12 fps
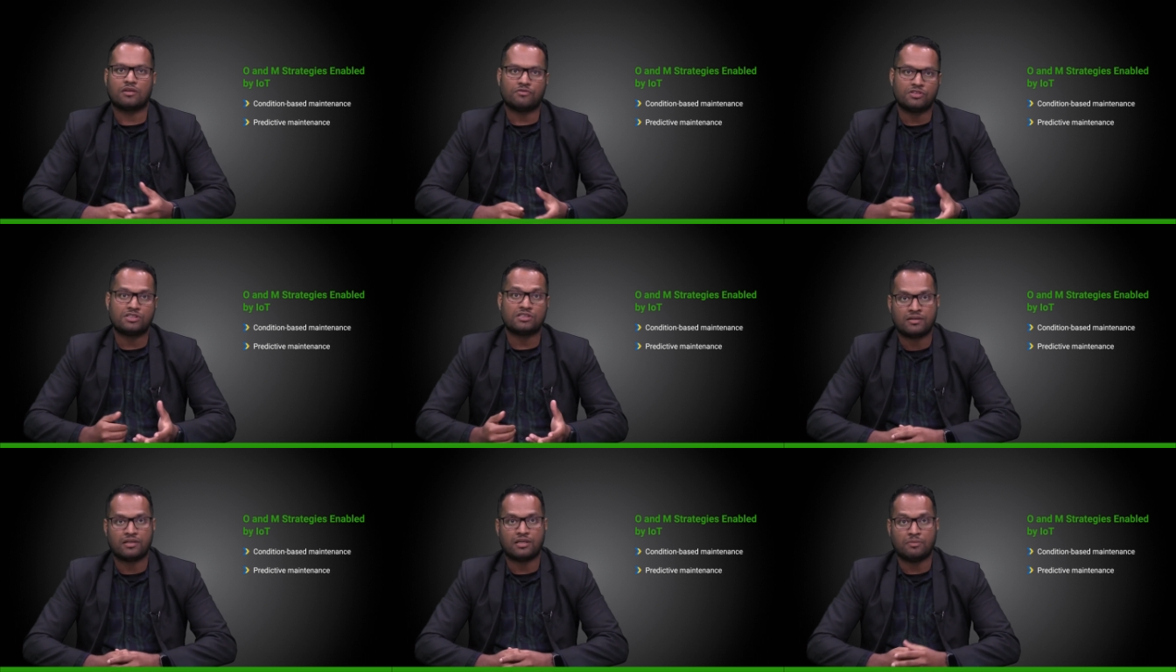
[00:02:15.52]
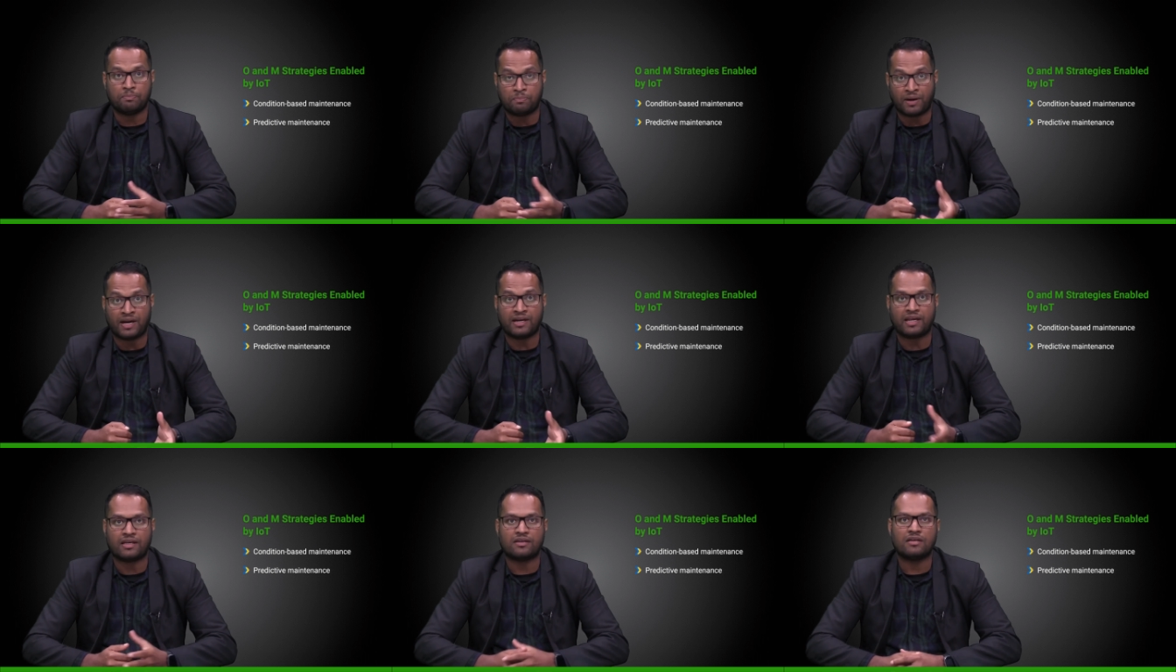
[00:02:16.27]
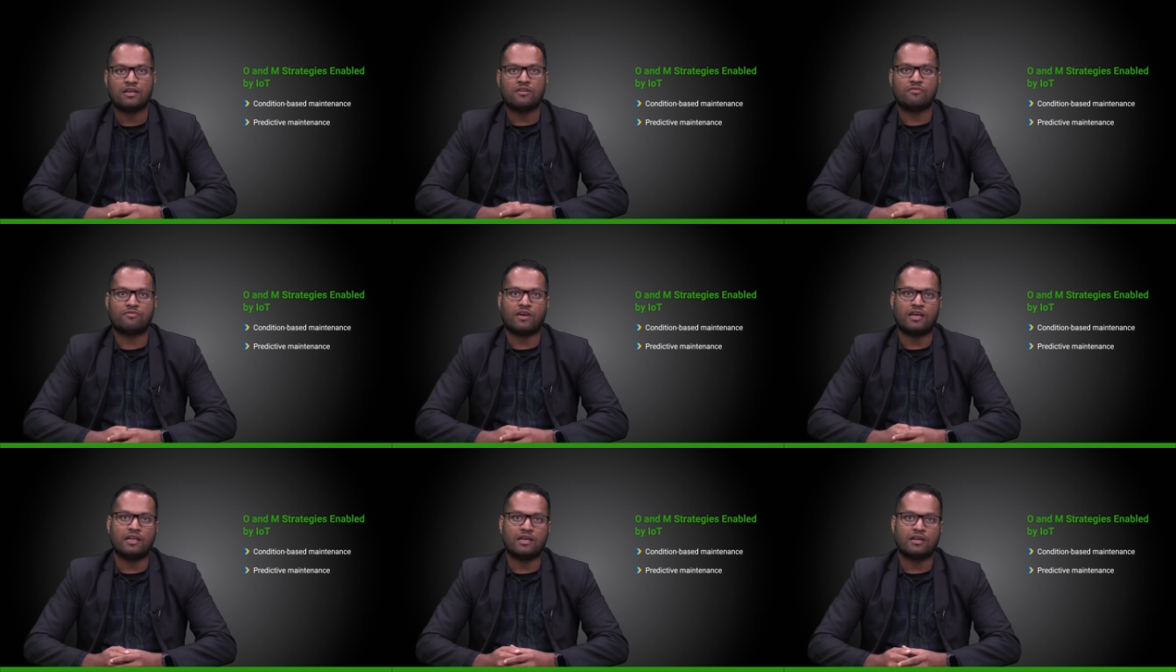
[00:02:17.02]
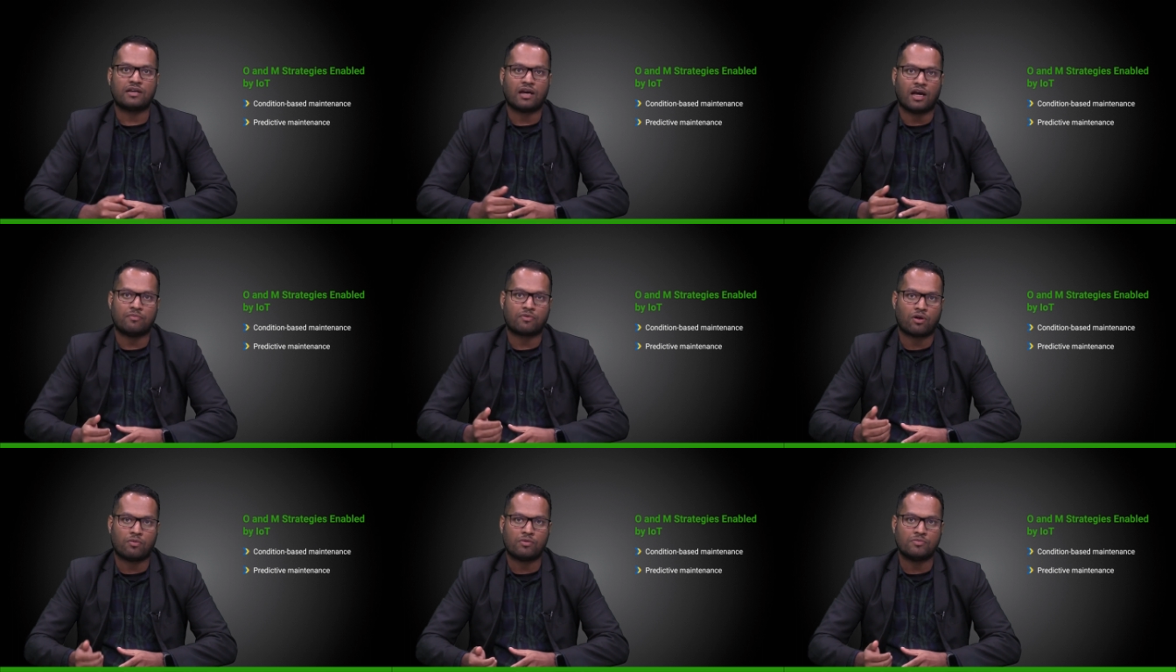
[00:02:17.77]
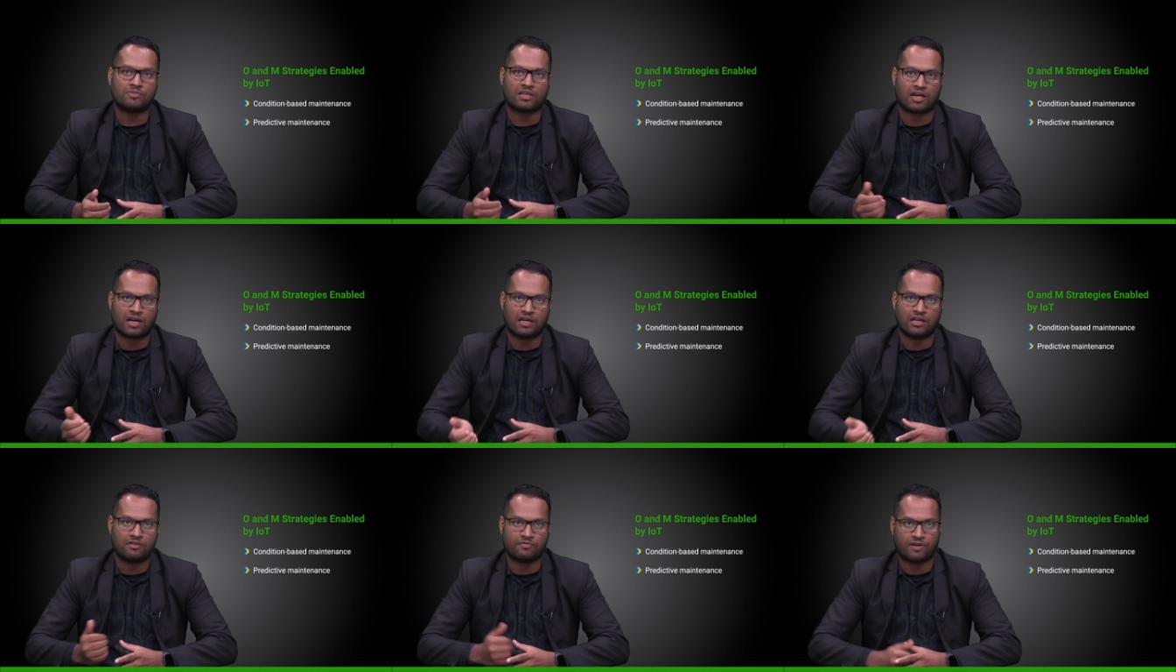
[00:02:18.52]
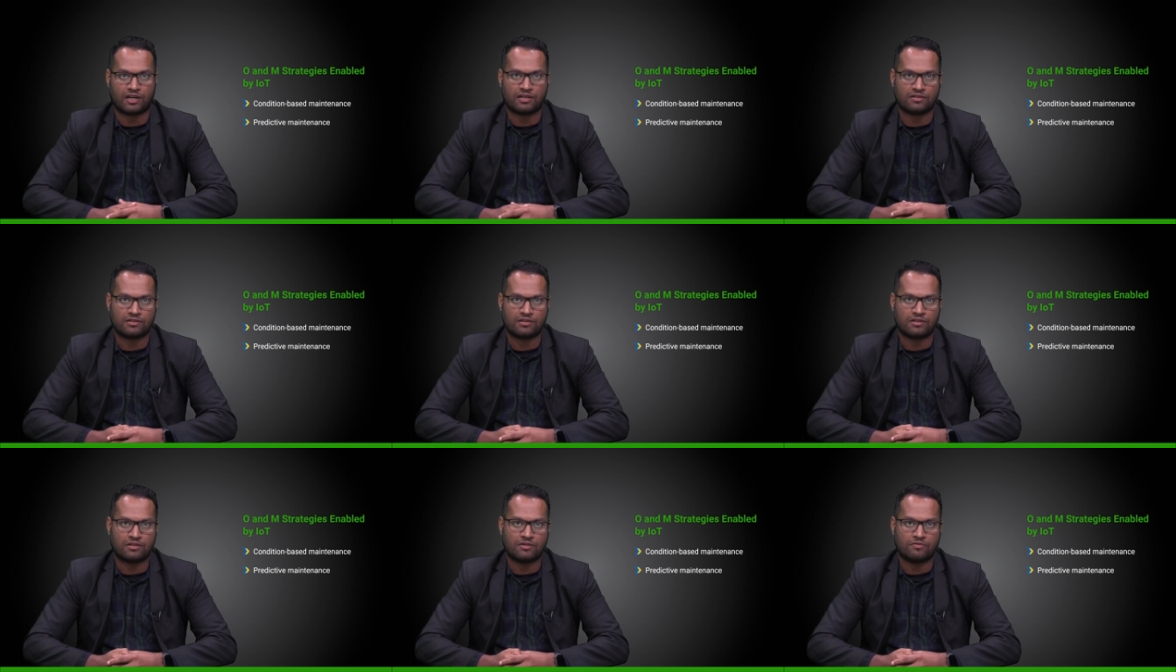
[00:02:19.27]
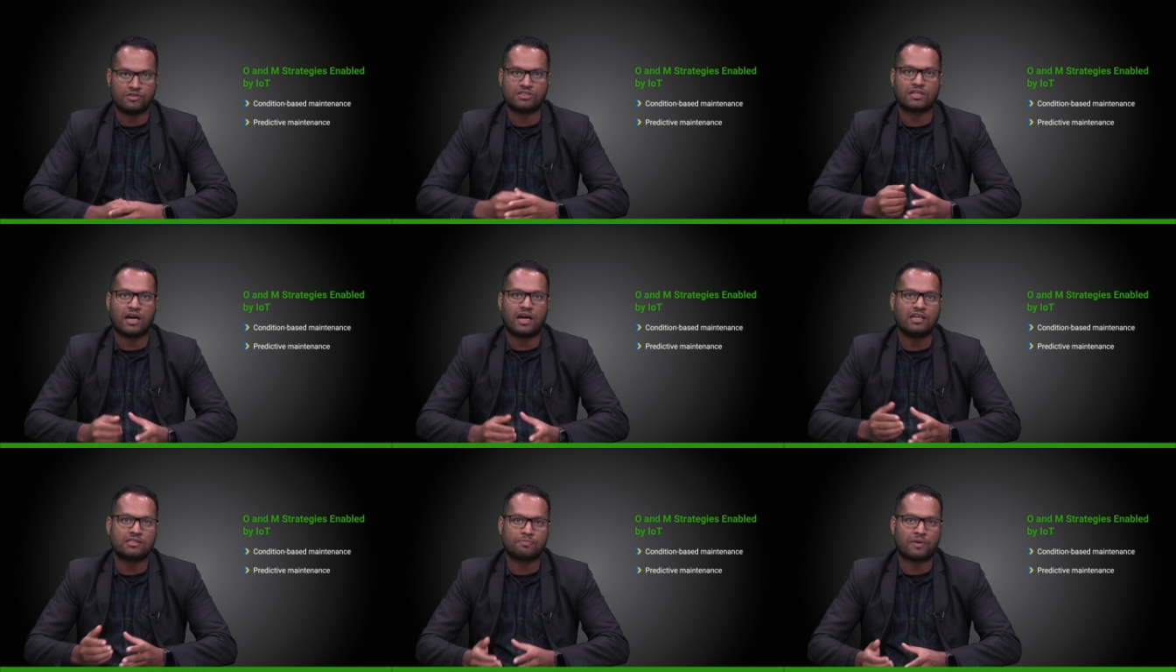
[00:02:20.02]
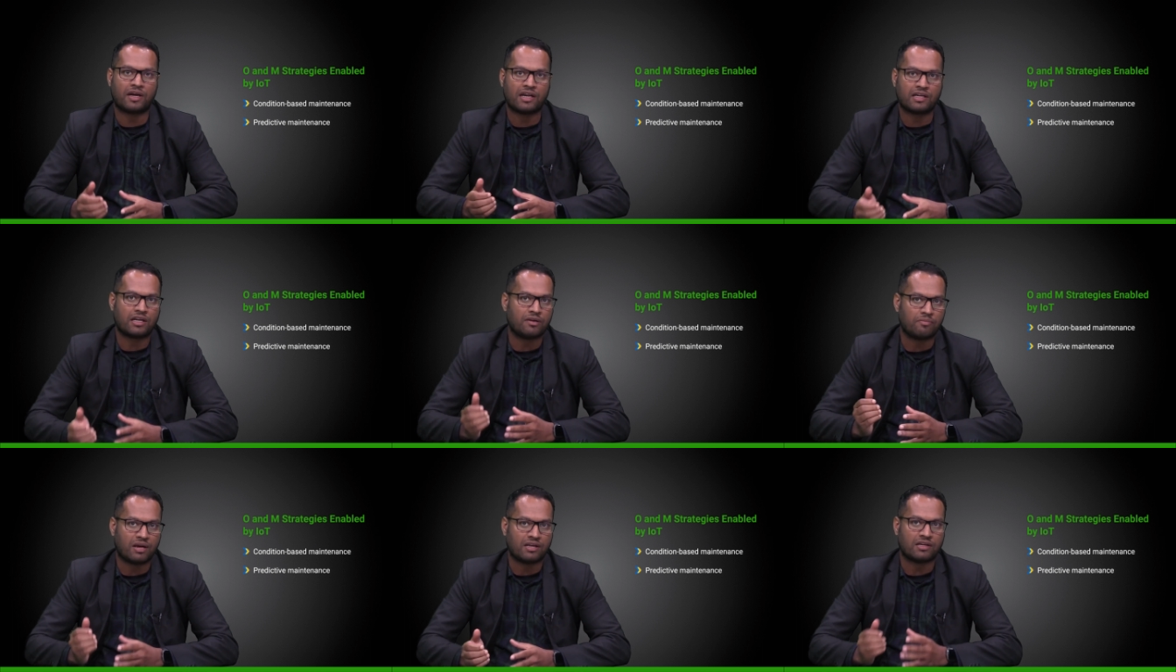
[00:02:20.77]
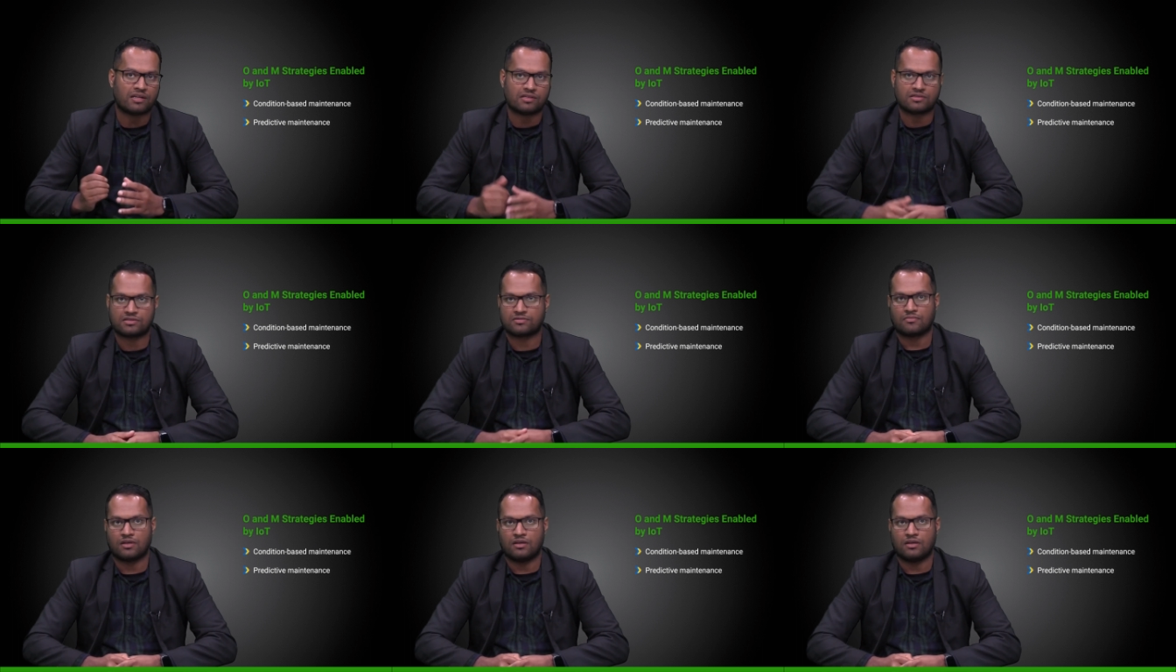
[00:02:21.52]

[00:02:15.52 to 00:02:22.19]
which is impending failure and problems are identified, which guides predictive maintenance.